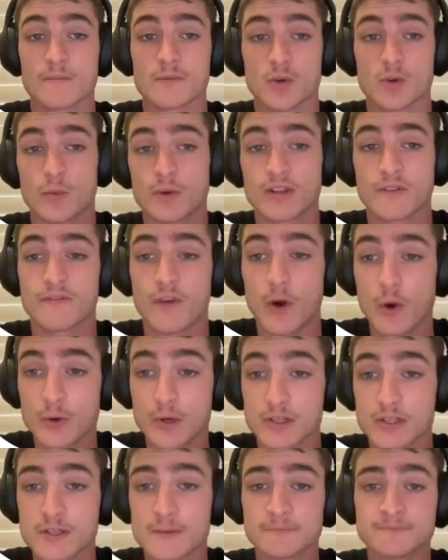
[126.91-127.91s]
So with the
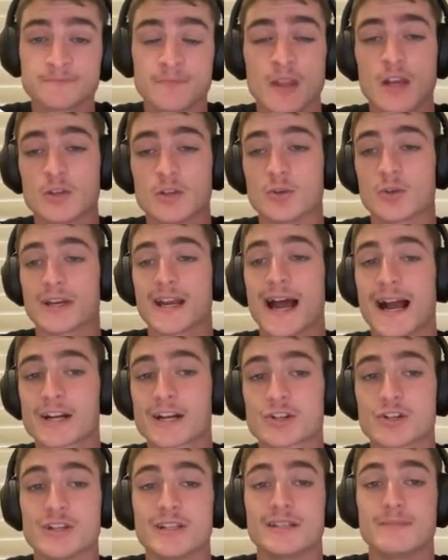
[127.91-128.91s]
focus, you can
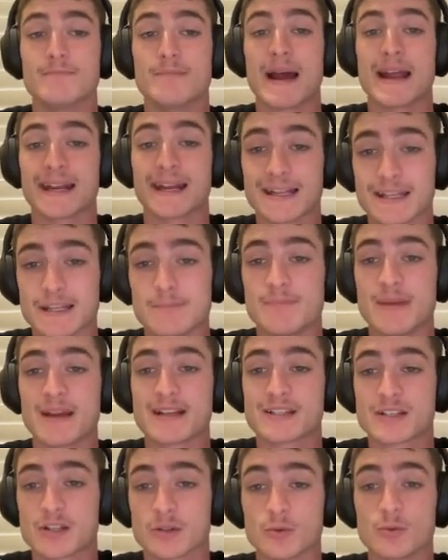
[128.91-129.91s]
actually make the
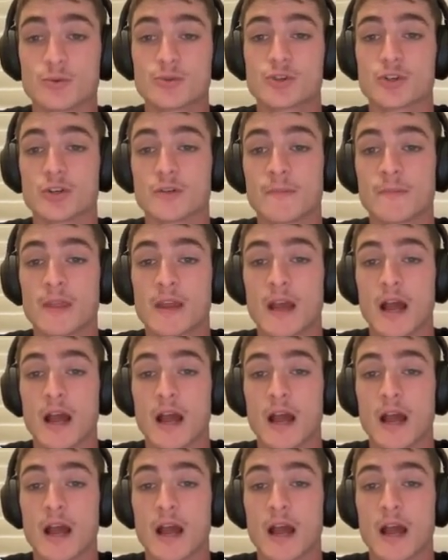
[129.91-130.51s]
best solution